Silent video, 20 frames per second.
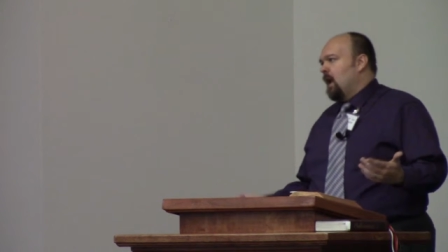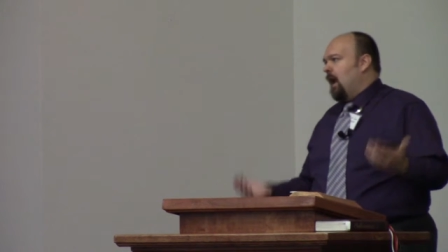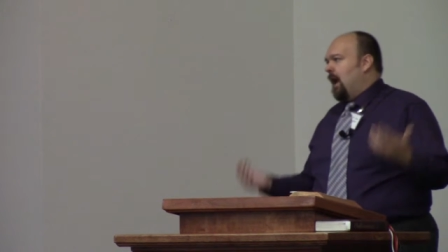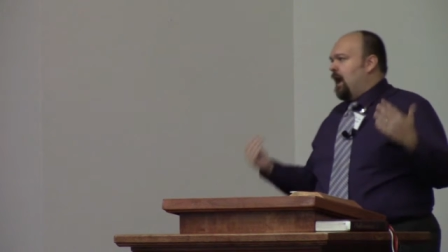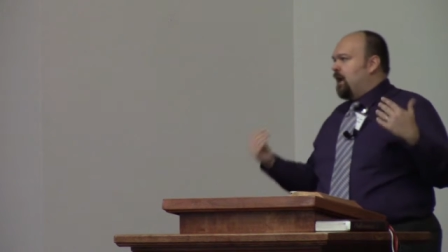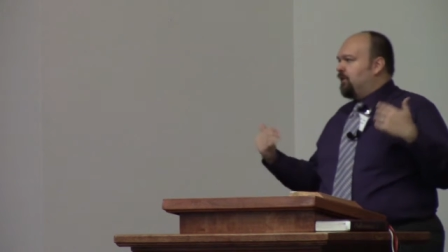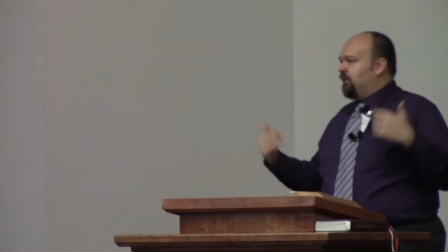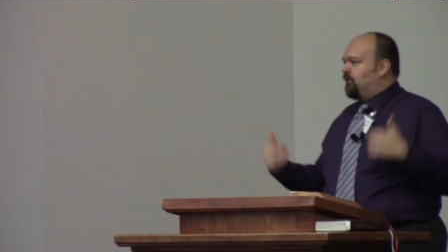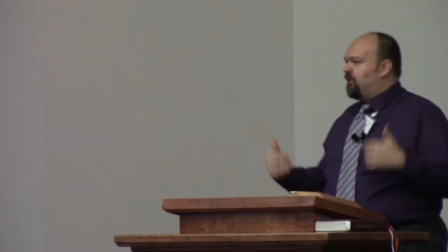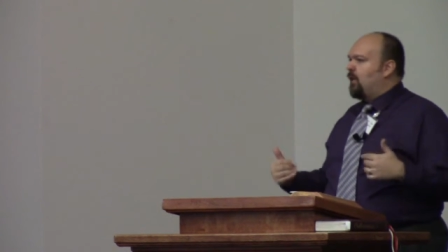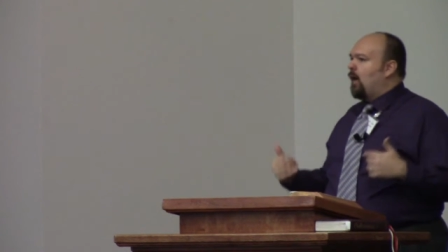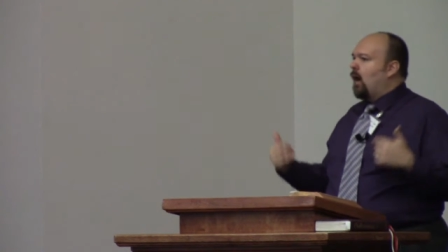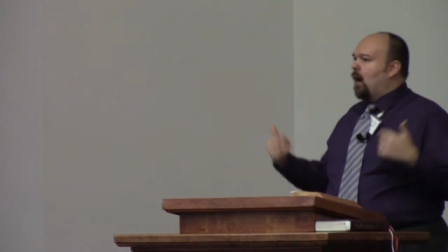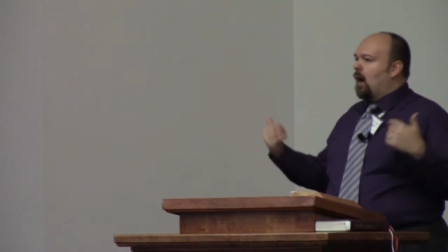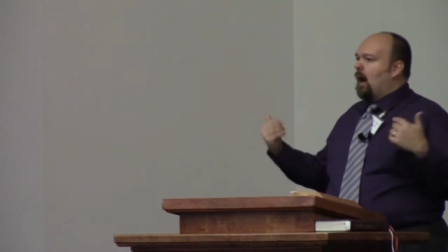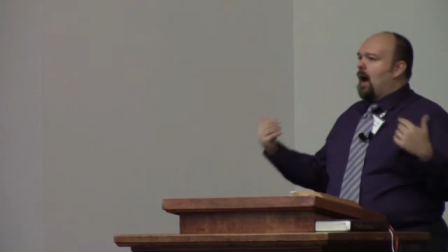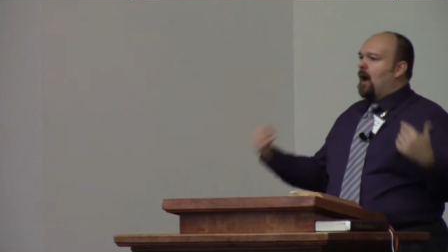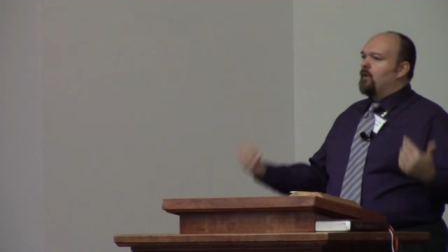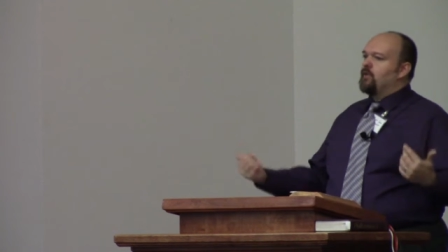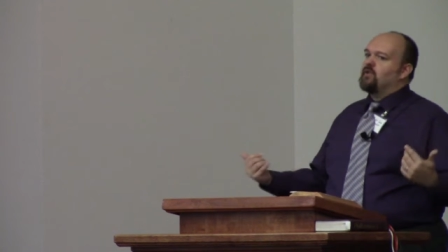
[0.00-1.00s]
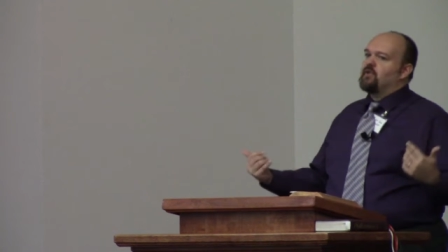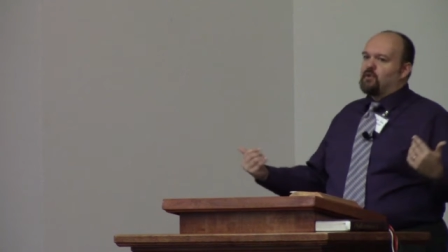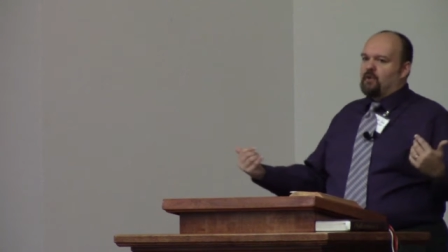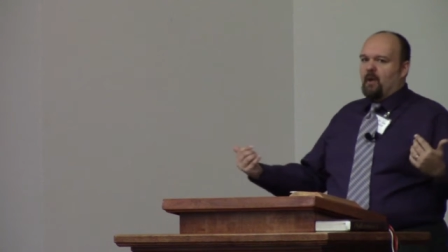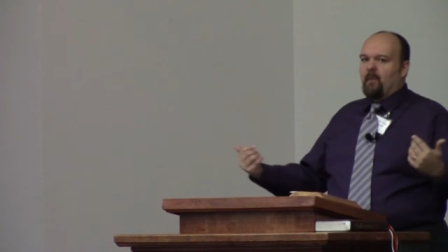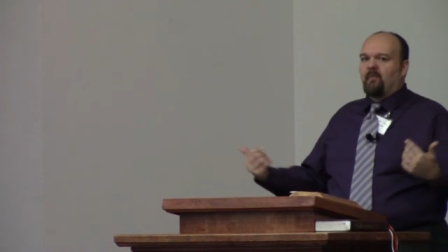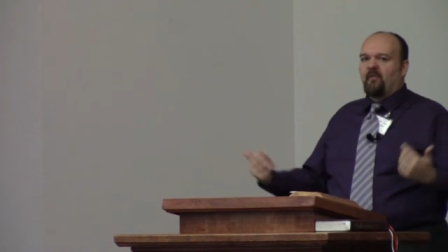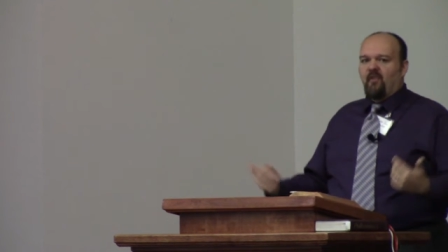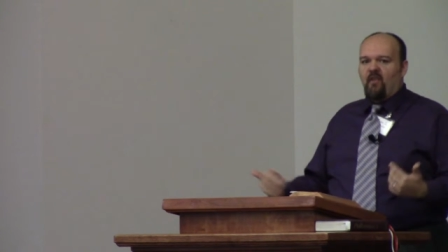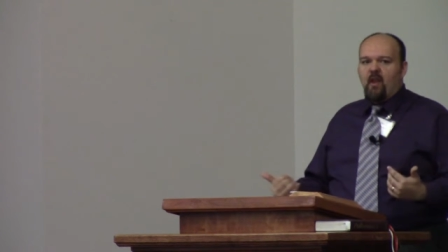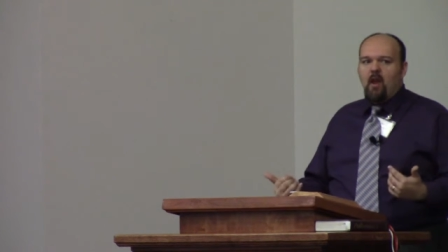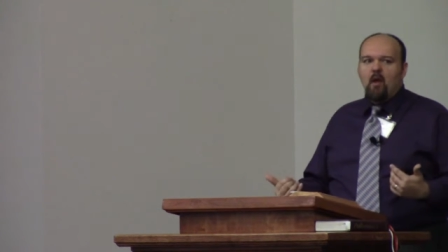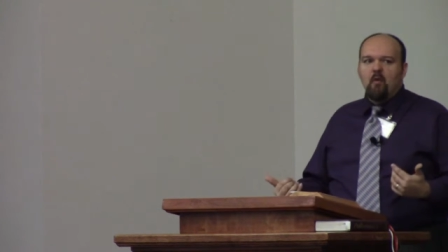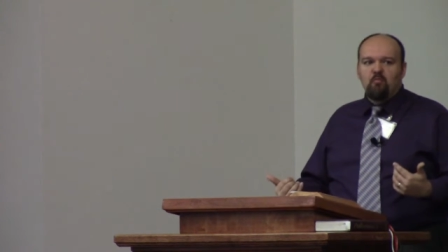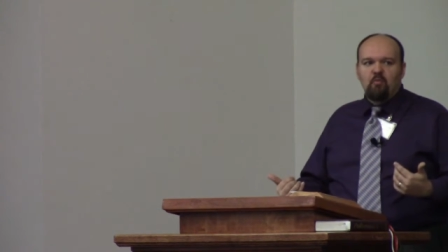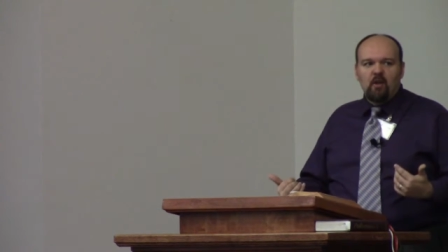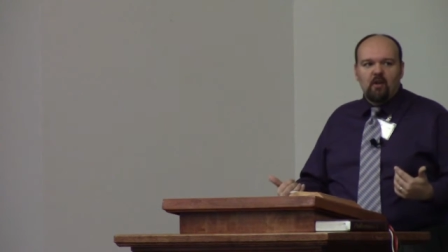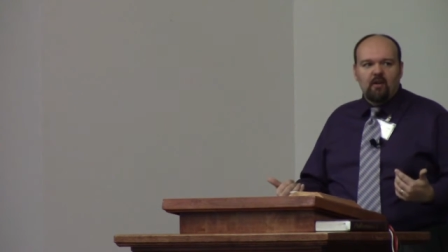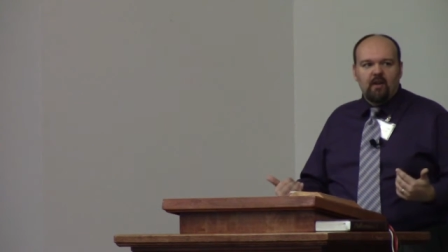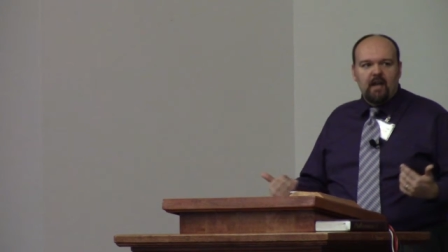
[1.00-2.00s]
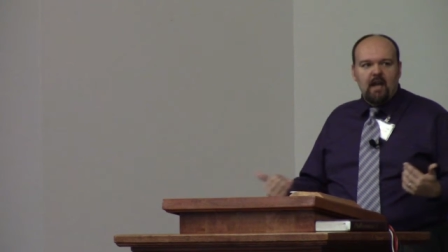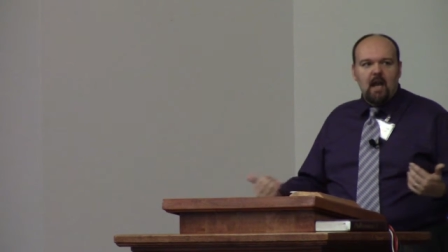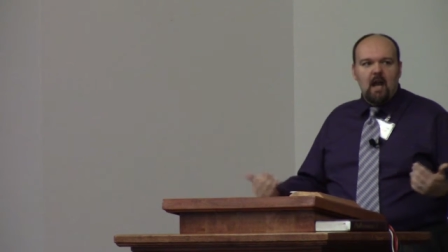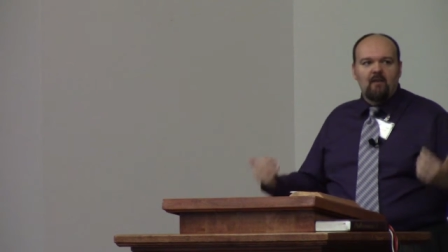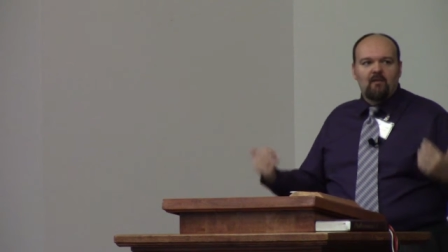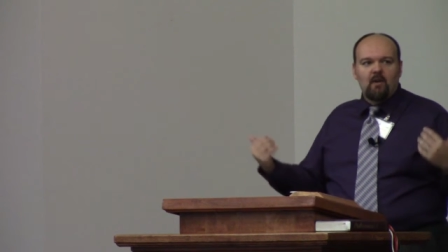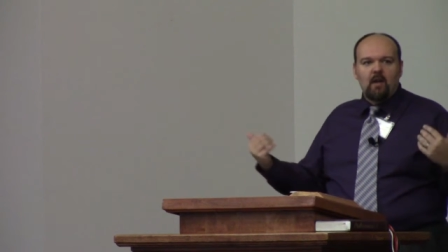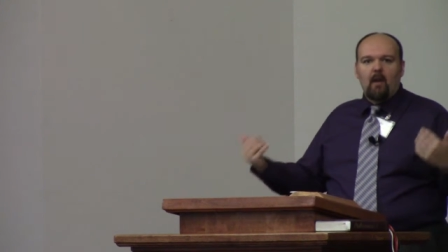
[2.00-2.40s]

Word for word: It far outstrips the ability of